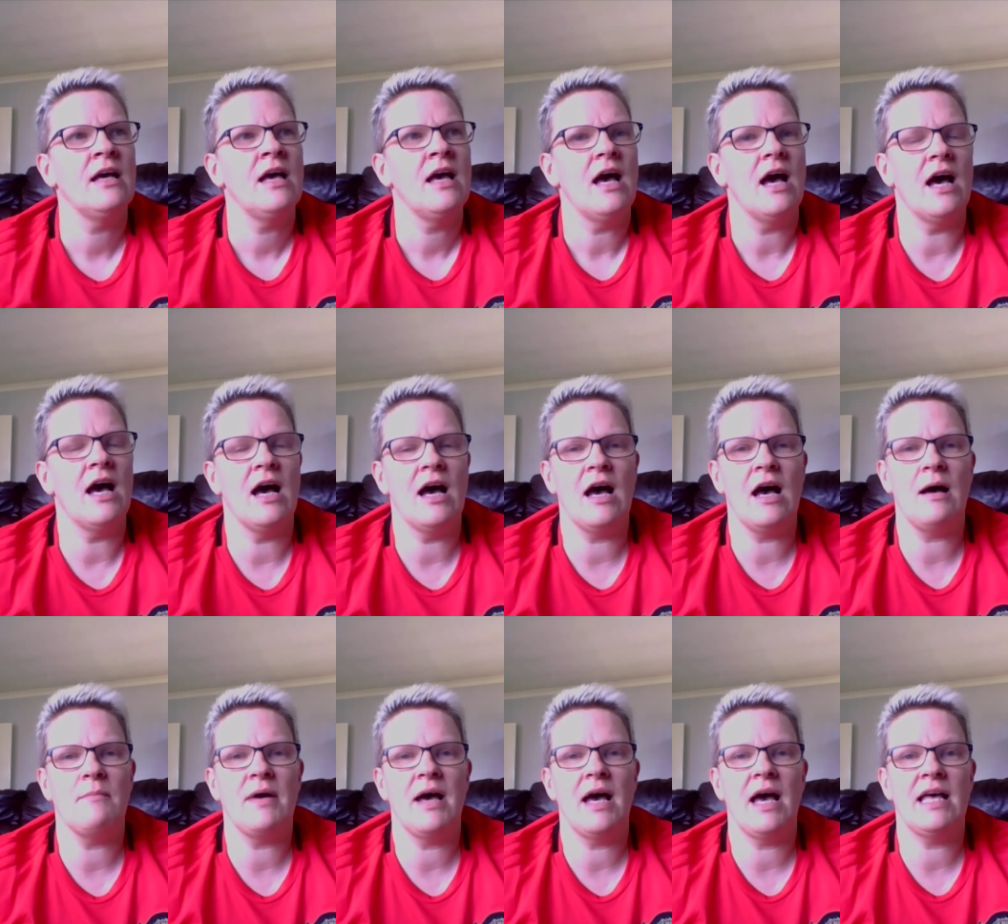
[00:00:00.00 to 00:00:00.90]

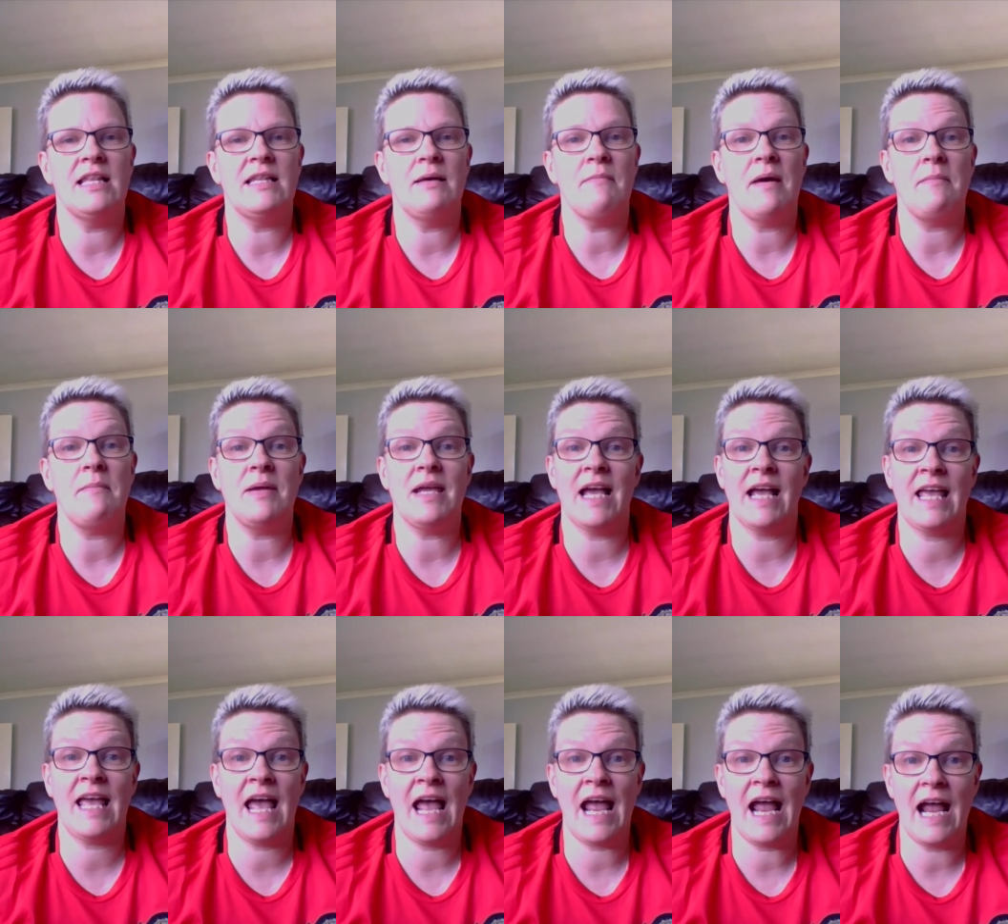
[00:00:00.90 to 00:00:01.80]
um, and then maybe a
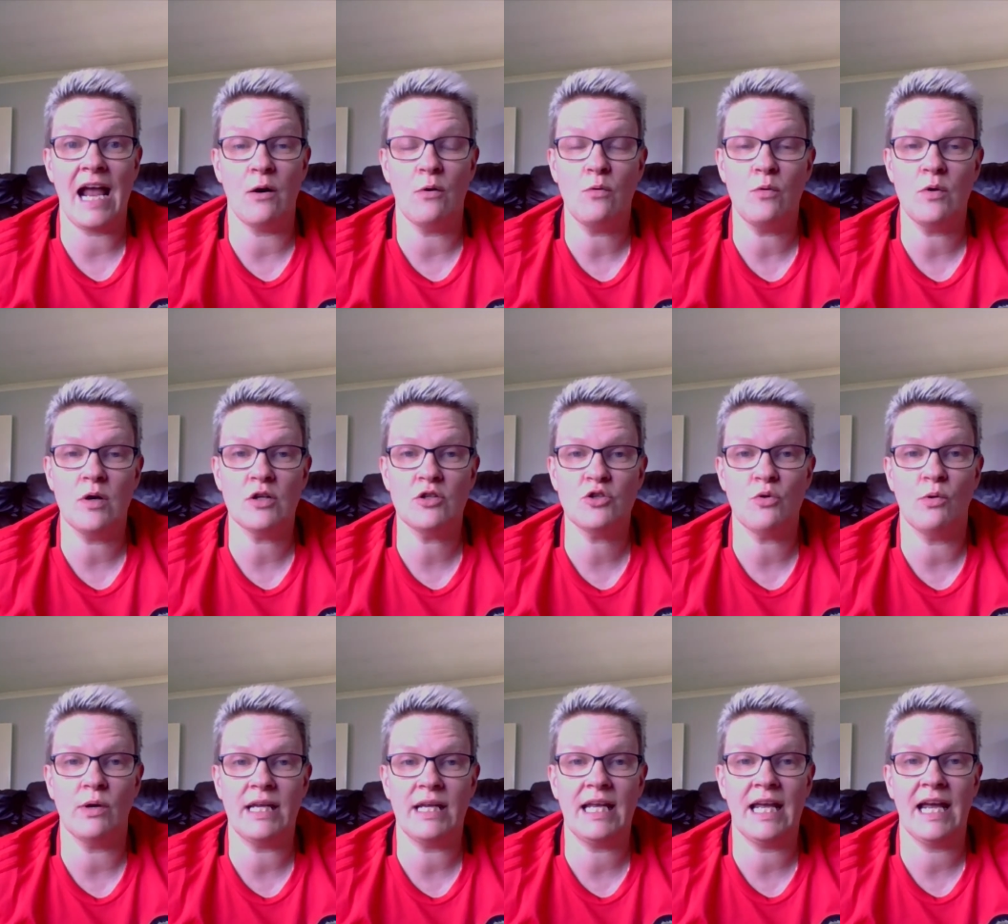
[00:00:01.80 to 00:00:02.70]
cow, a
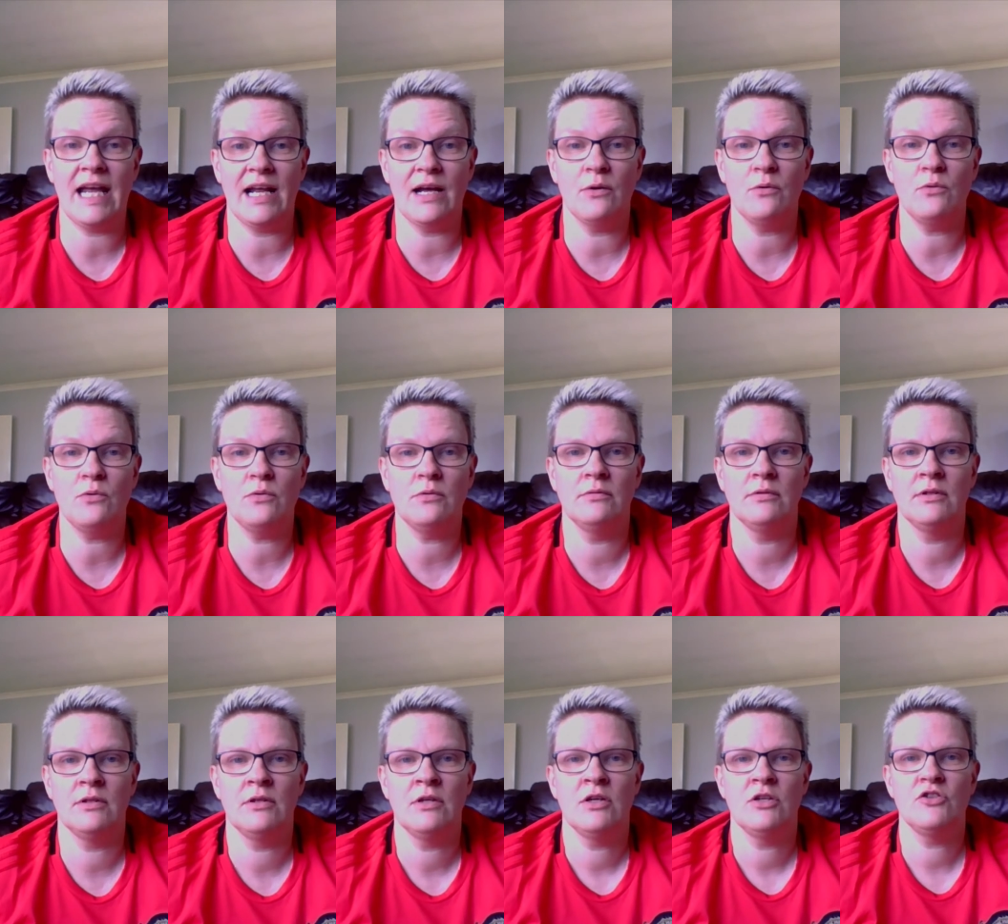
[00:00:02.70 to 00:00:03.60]
toy cow
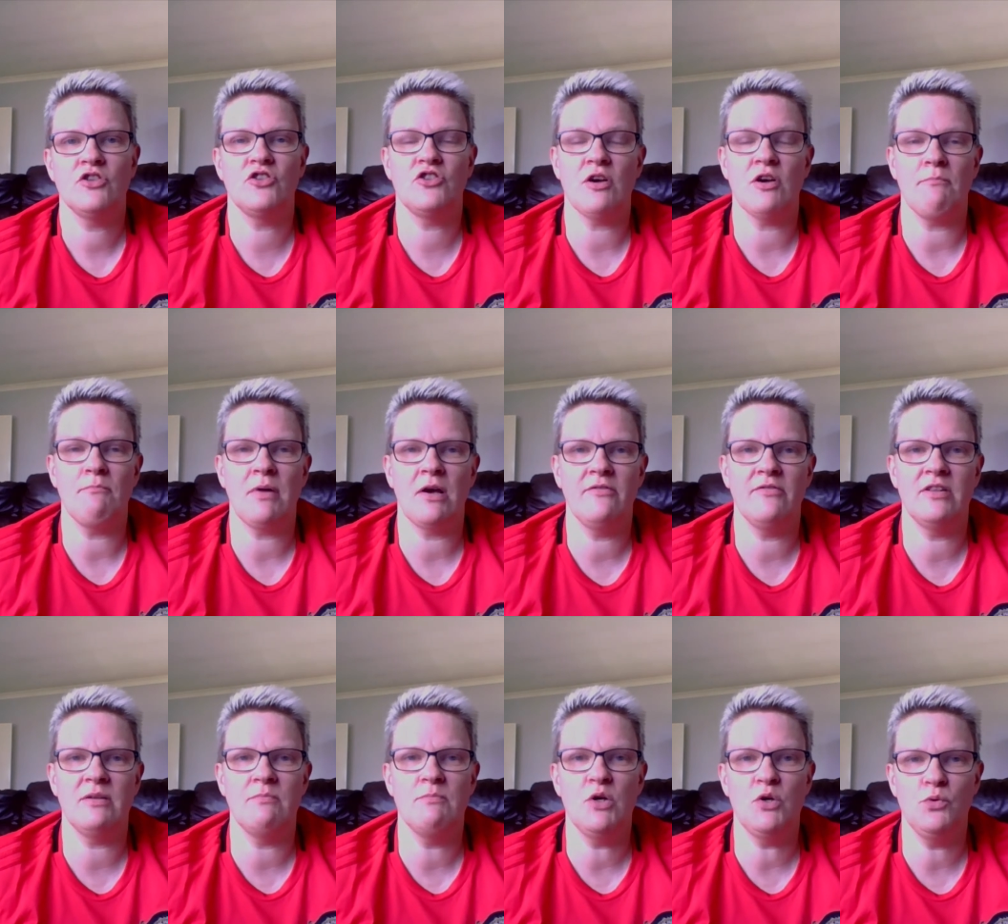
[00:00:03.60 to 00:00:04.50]
to jump over
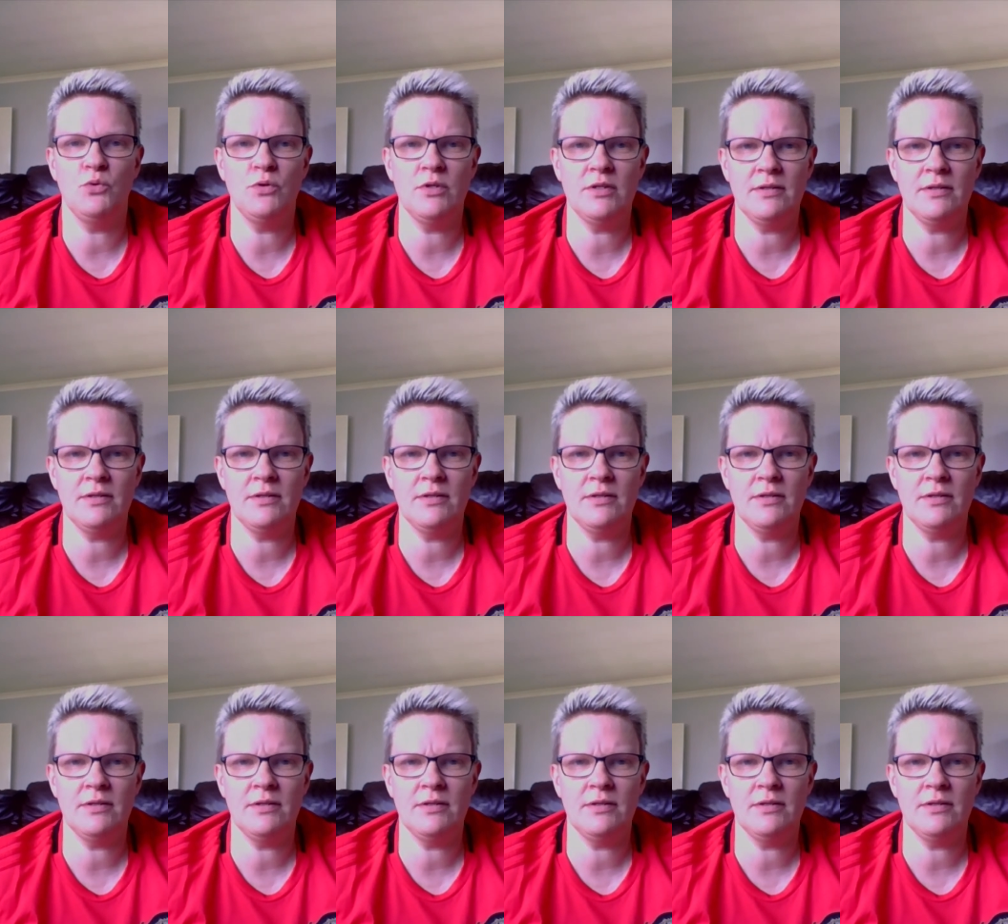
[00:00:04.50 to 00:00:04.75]
the moon.